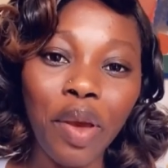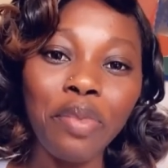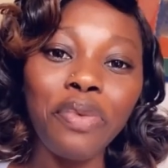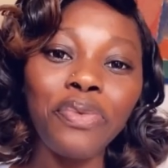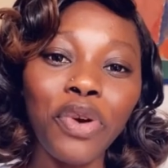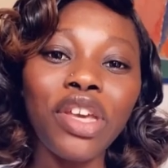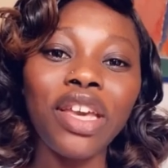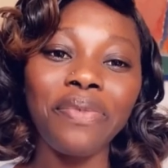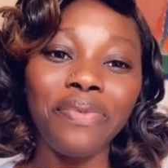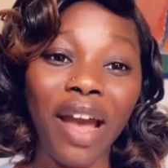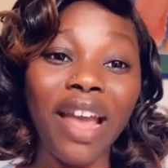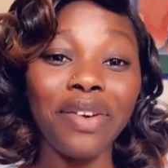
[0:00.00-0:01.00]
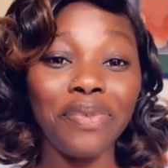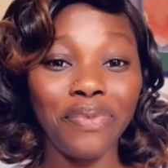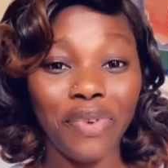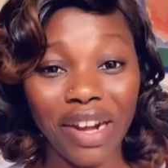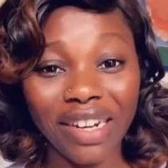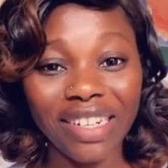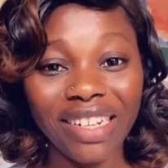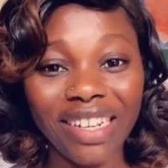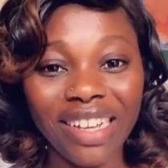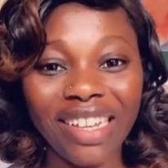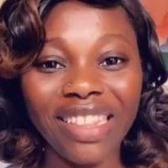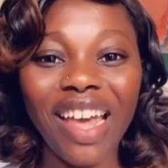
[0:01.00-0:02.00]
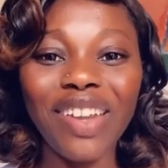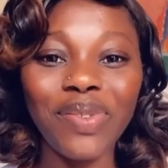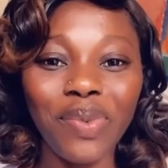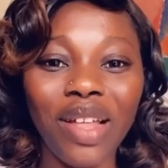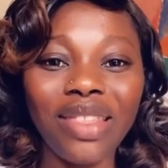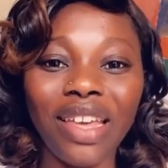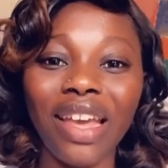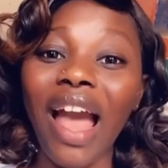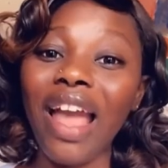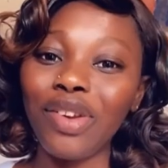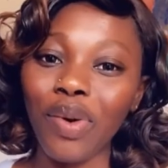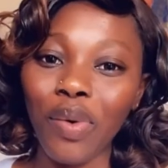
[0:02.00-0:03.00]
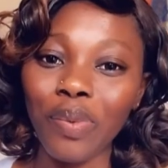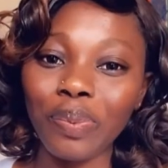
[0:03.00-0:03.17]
before you can find a friend. That is one thing I know.